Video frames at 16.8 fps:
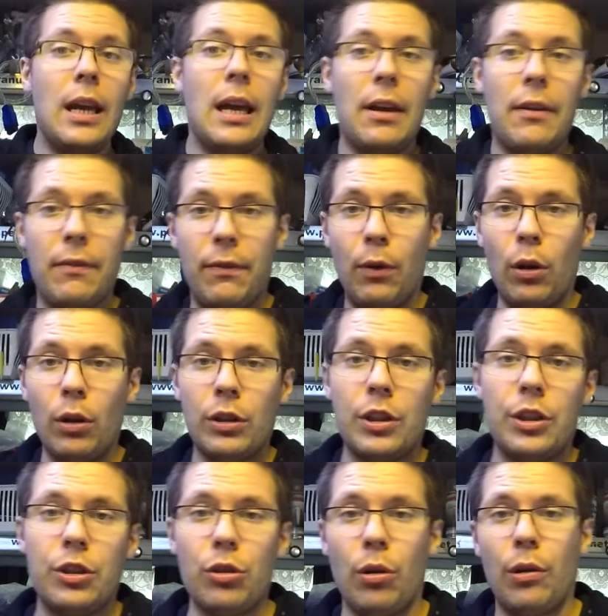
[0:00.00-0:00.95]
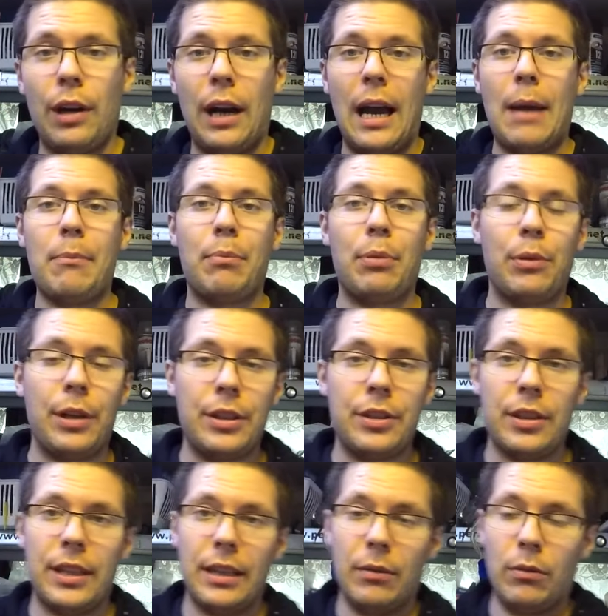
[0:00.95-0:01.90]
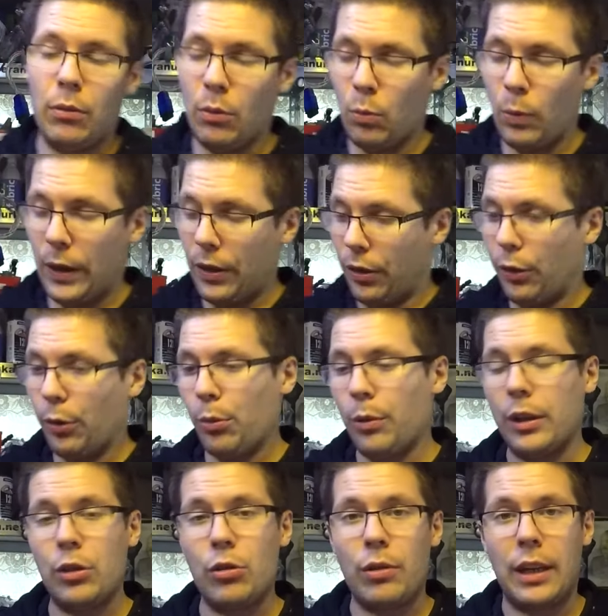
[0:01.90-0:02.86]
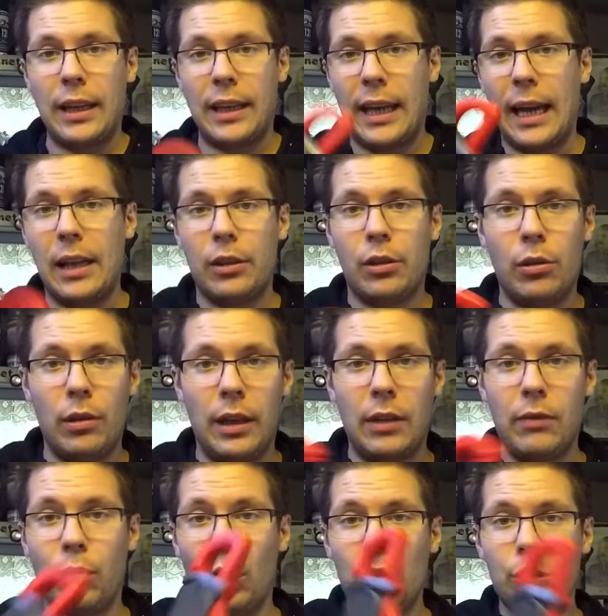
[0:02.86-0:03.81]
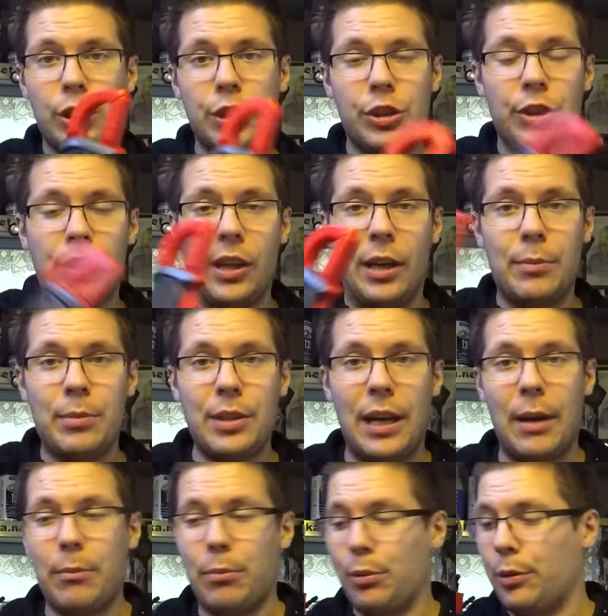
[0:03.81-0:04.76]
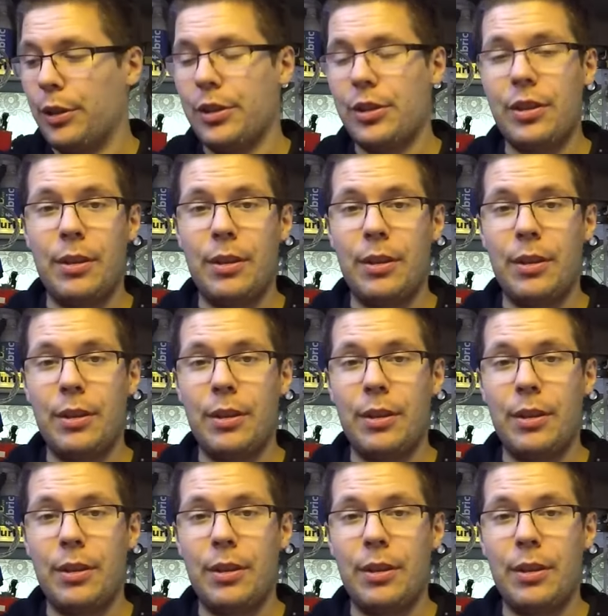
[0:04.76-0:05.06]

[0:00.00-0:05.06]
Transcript: voltage or amperage went through, and you can calculate voltage times amperage,